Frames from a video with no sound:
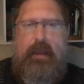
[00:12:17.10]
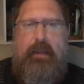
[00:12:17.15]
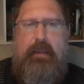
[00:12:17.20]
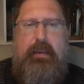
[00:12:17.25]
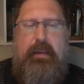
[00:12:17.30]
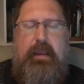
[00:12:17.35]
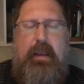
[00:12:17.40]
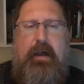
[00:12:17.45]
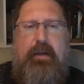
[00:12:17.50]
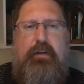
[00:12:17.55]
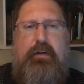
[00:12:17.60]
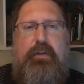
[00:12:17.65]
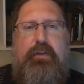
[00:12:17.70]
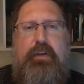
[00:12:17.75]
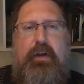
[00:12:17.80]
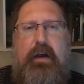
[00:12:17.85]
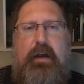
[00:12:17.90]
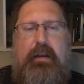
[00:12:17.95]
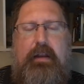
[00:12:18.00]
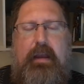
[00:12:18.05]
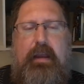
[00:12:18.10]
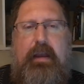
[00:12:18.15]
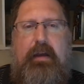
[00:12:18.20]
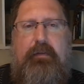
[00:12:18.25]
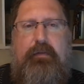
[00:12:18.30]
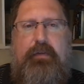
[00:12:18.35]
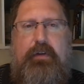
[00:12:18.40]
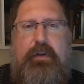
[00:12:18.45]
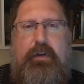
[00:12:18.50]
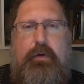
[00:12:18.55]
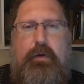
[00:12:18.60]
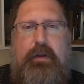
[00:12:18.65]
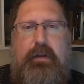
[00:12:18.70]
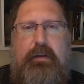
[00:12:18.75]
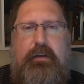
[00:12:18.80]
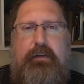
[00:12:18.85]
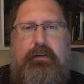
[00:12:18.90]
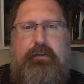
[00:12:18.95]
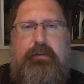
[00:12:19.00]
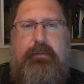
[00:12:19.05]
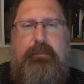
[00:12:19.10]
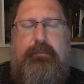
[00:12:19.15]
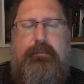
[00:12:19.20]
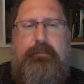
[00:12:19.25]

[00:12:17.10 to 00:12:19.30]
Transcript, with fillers: The other thought I have for you is